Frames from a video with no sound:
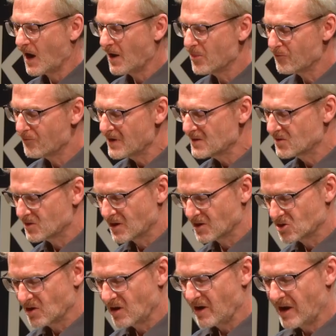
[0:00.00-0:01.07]
And the
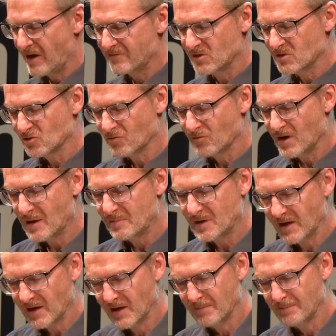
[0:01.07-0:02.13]
research I have described
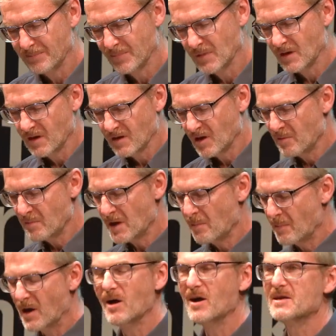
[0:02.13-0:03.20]
here can be
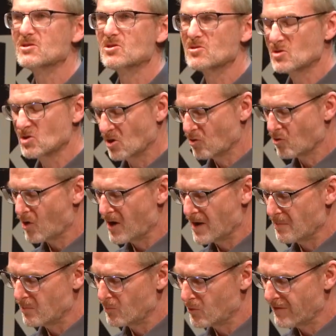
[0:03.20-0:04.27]
applied to
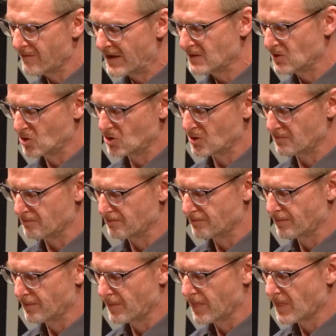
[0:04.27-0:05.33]
crime prevention.
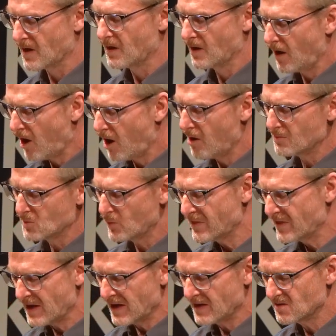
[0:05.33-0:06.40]
Armed with
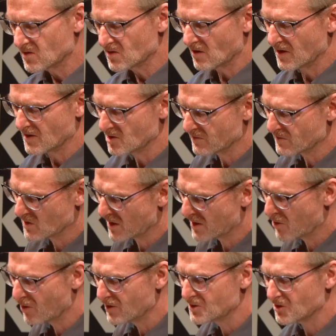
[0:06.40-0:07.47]
the insights of
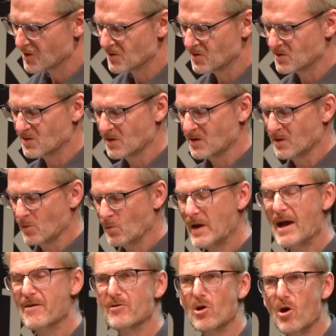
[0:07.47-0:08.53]
psychologists, we
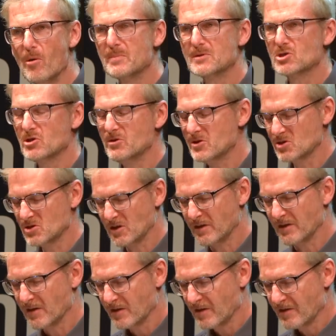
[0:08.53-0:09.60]
have an
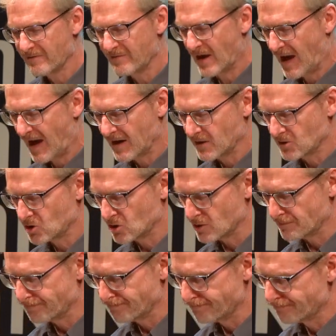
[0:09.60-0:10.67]
opportunity for
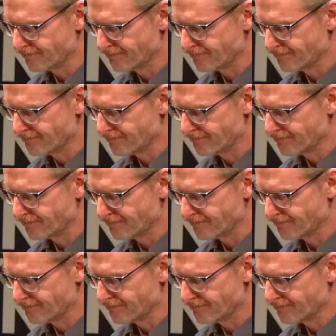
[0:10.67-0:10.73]
action